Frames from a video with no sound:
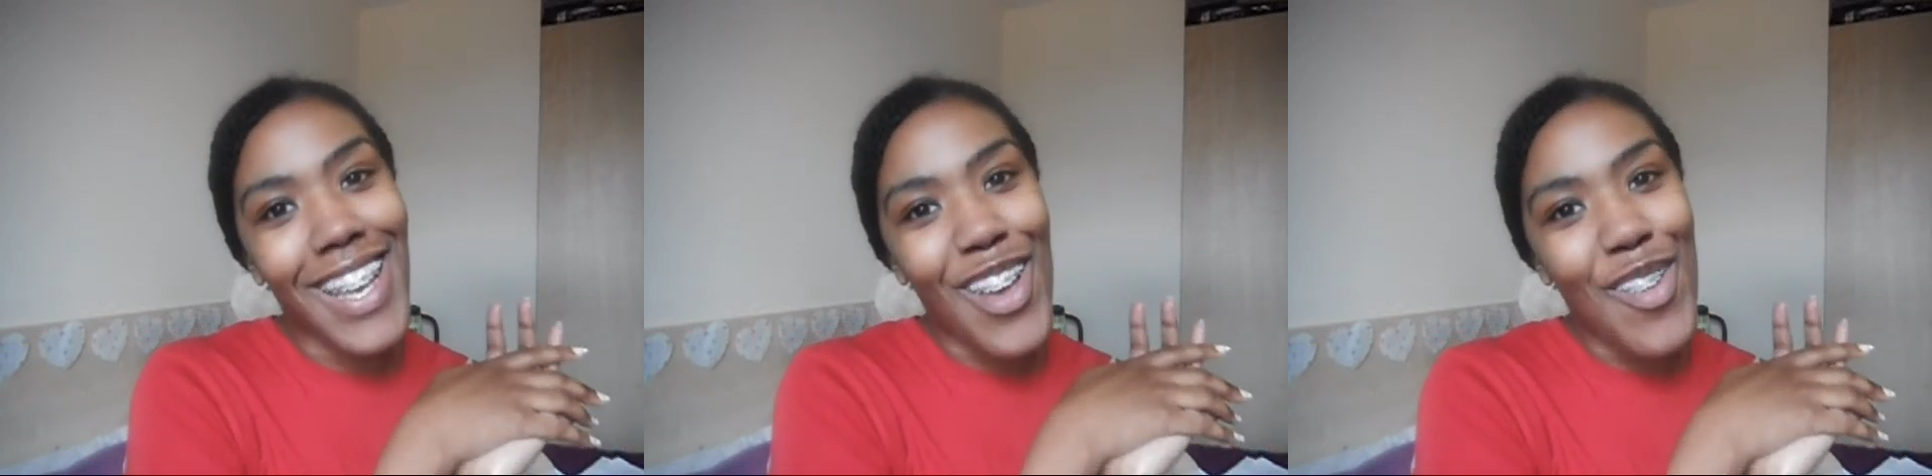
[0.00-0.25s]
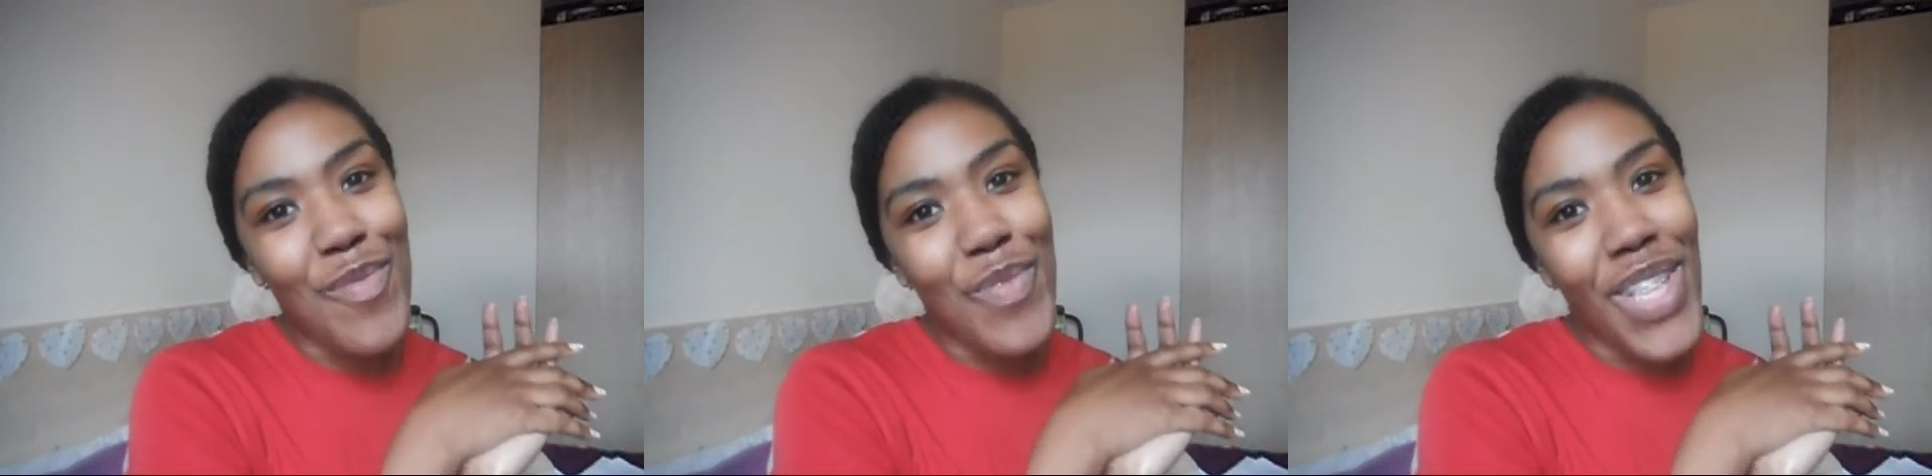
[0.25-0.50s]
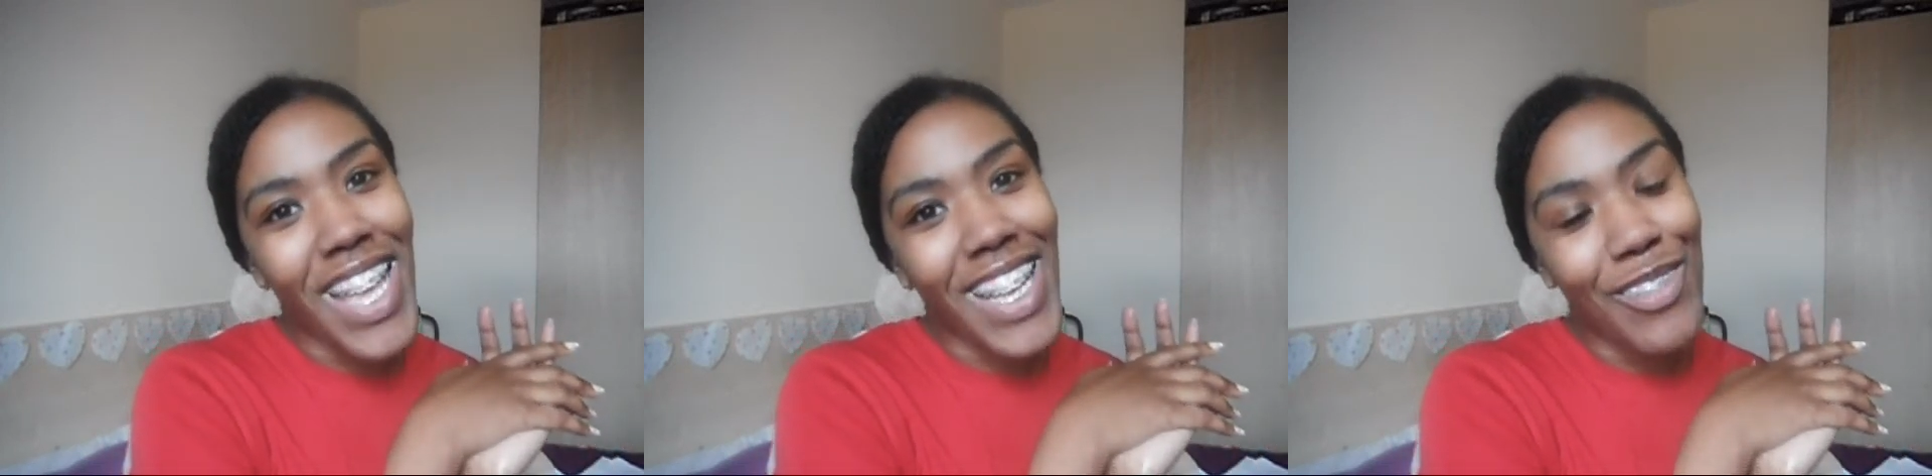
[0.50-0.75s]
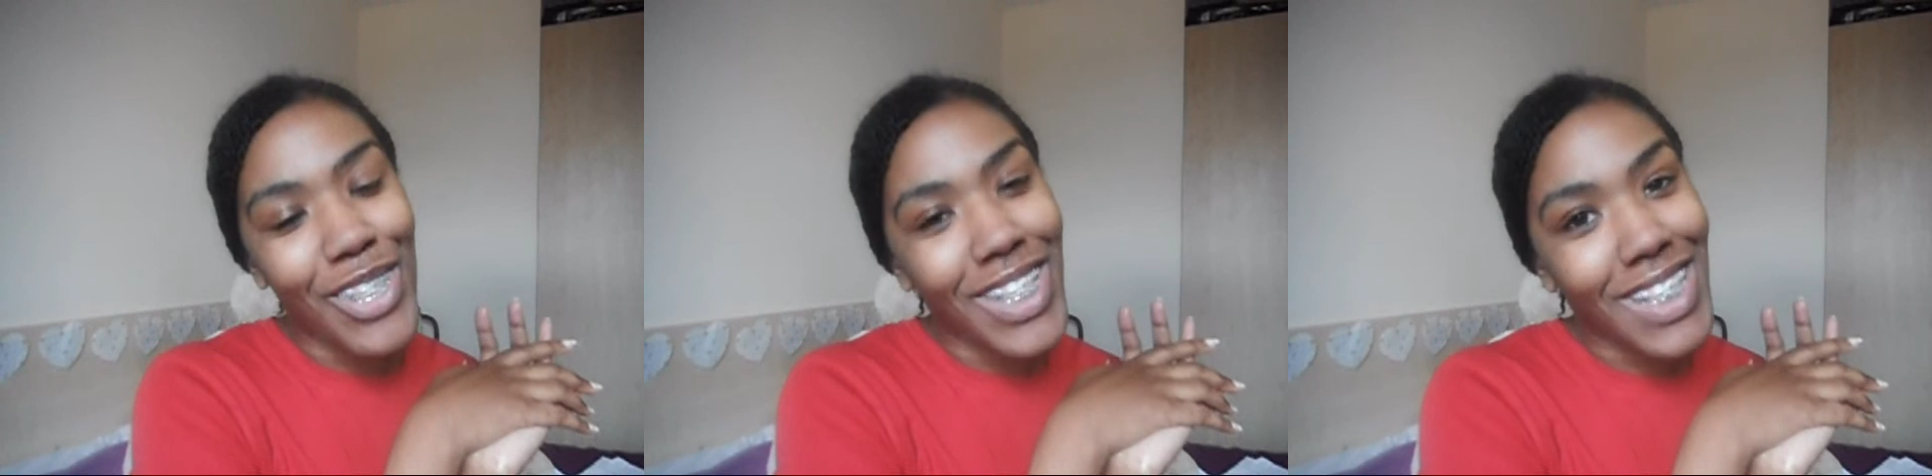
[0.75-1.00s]
um,
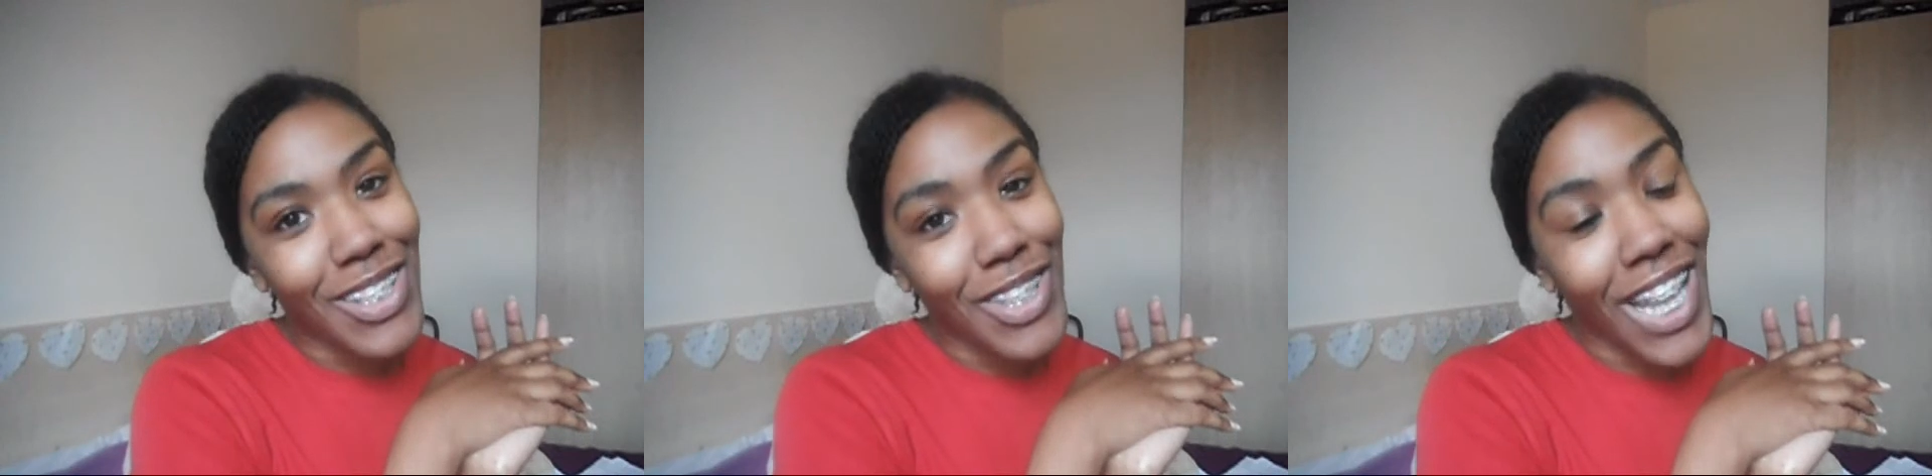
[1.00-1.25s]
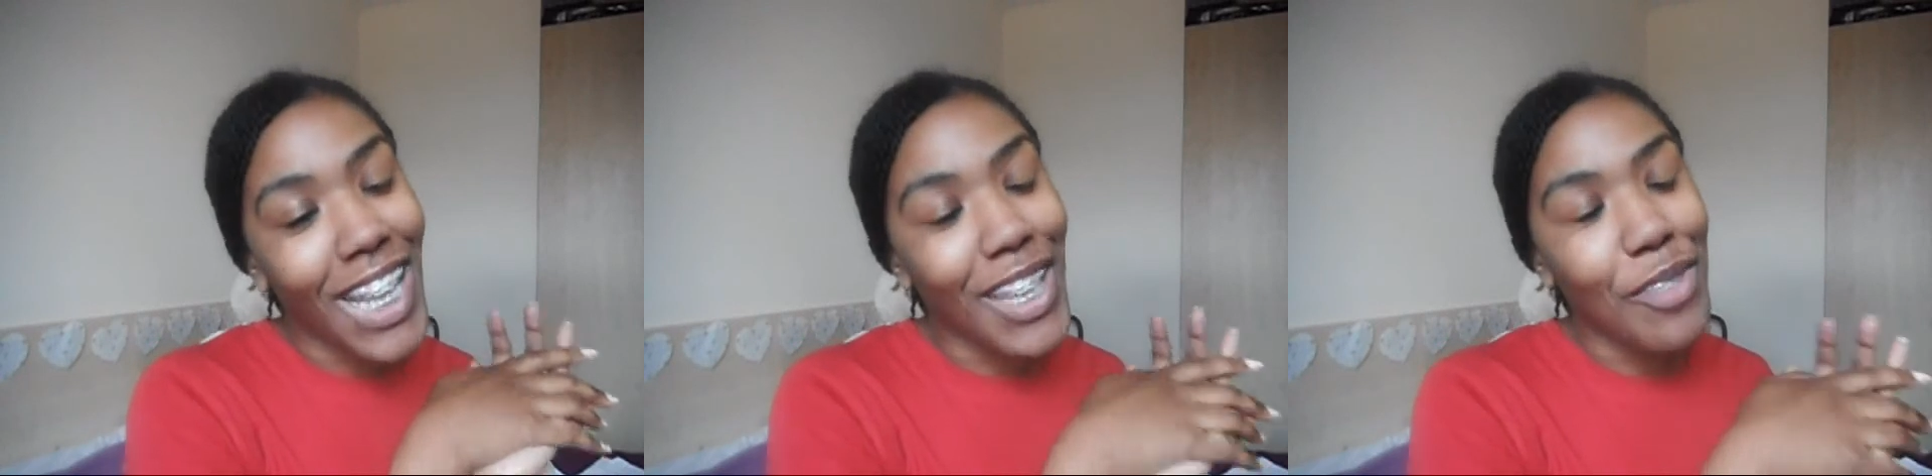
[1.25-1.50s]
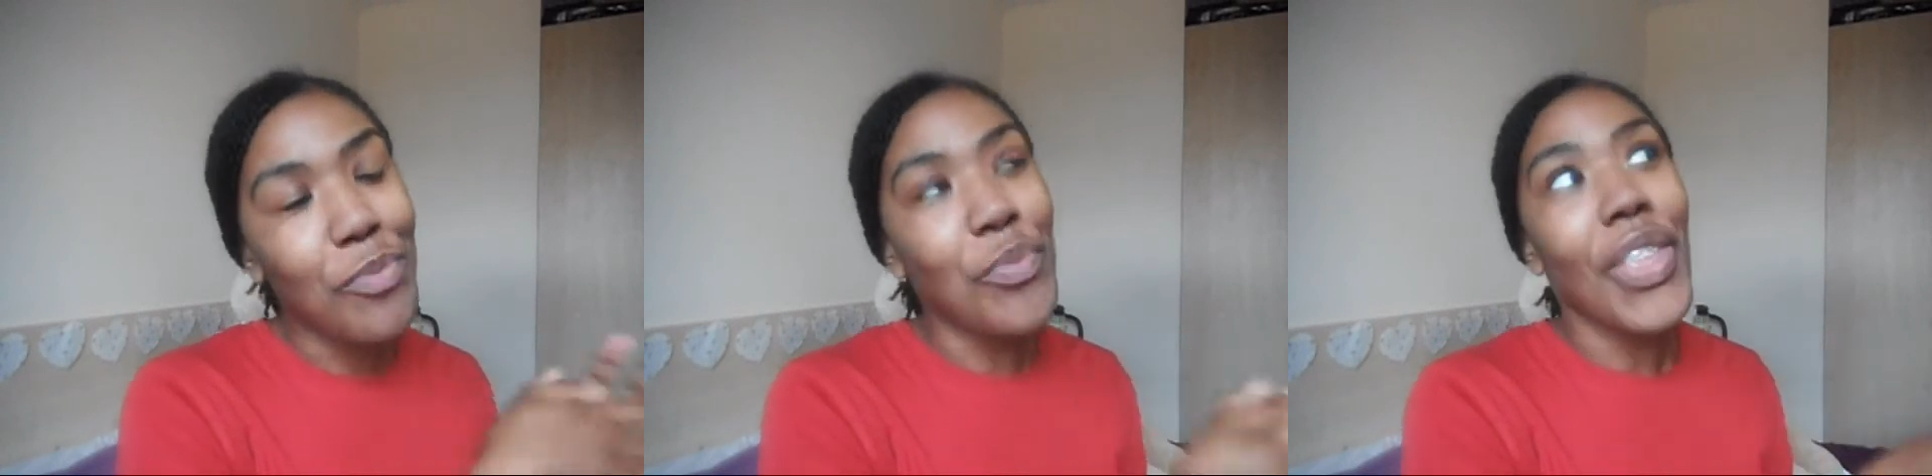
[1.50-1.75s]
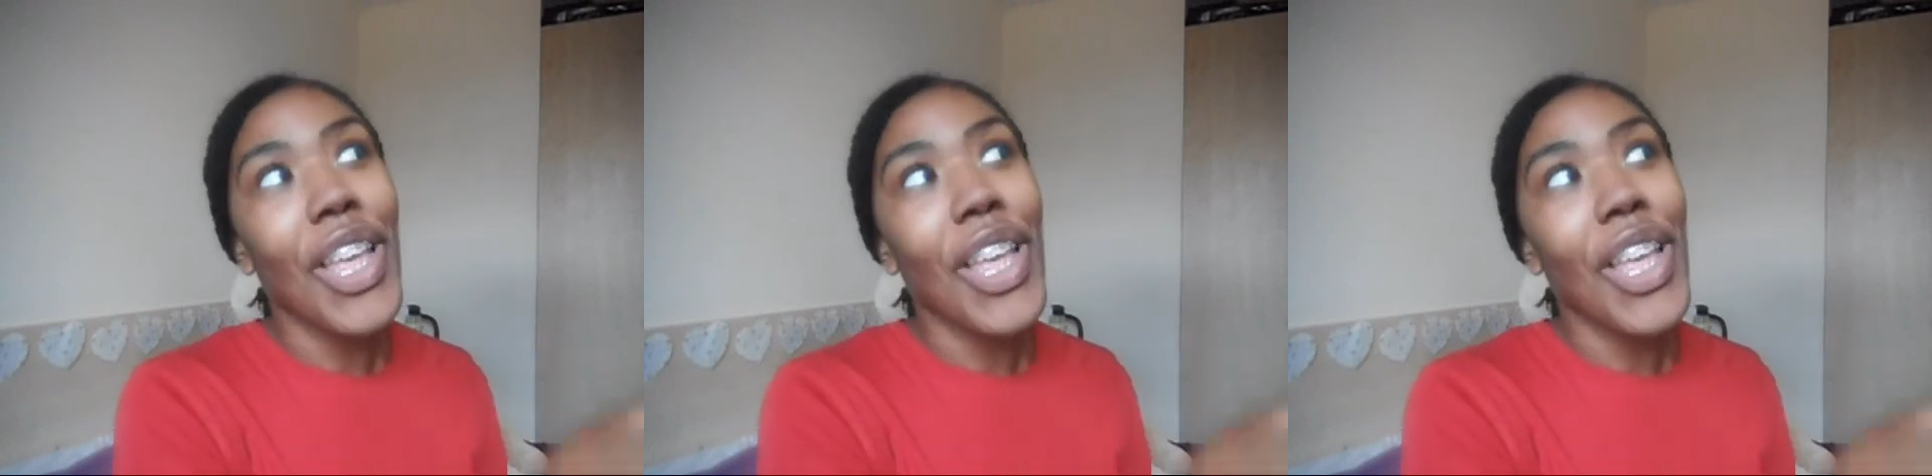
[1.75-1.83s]
re length